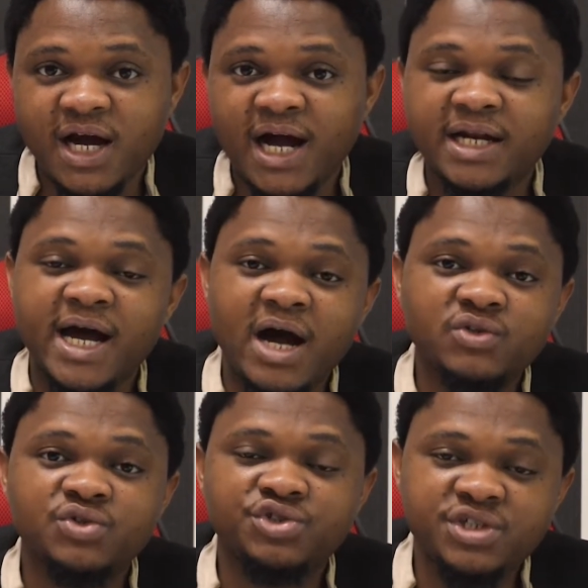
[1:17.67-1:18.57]
and how
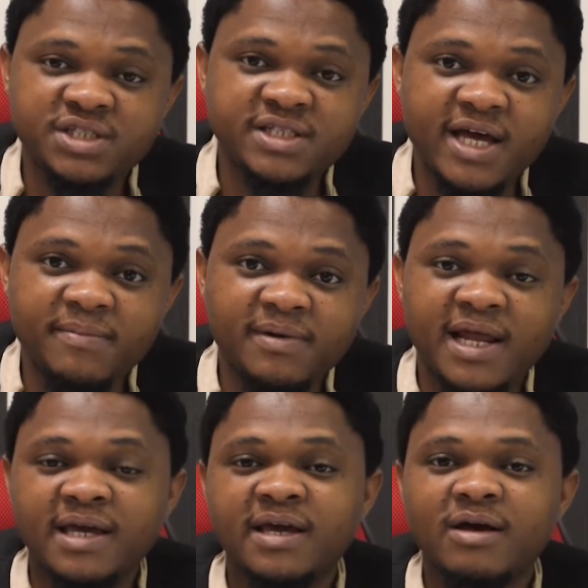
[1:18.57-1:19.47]
to treat them
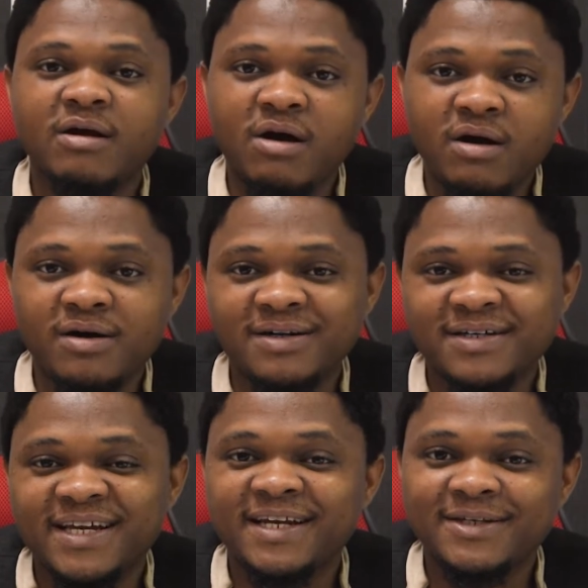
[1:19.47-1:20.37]
like a god
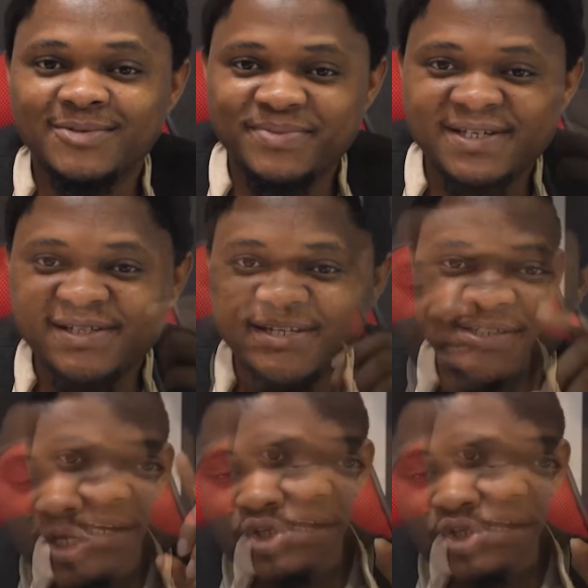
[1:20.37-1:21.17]
in your business.